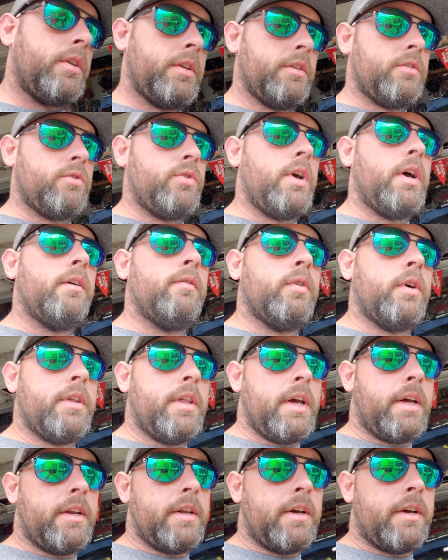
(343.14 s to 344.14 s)
it in the driveway
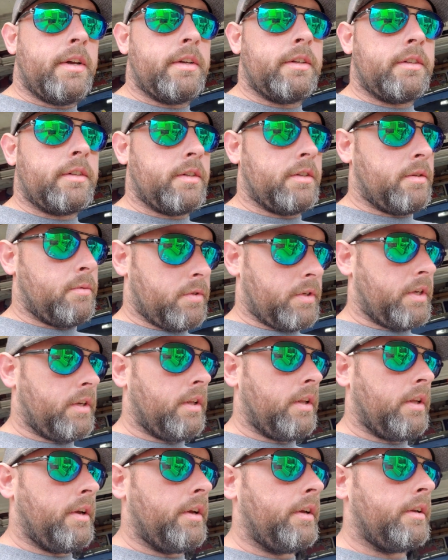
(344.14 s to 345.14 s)
that night because it was
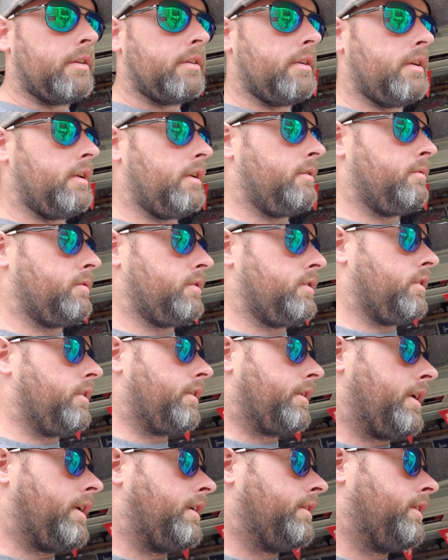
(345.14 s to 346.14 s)
getting late and it was
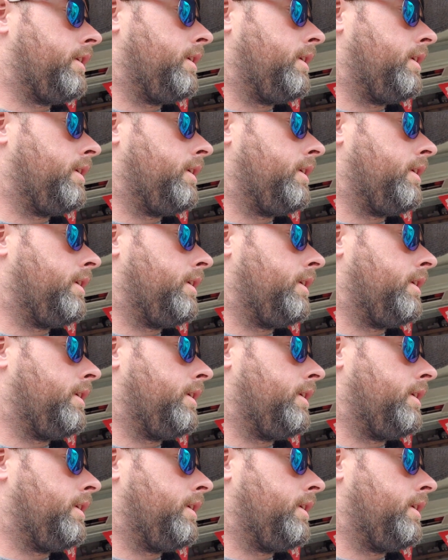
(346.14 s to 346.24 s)
dark out at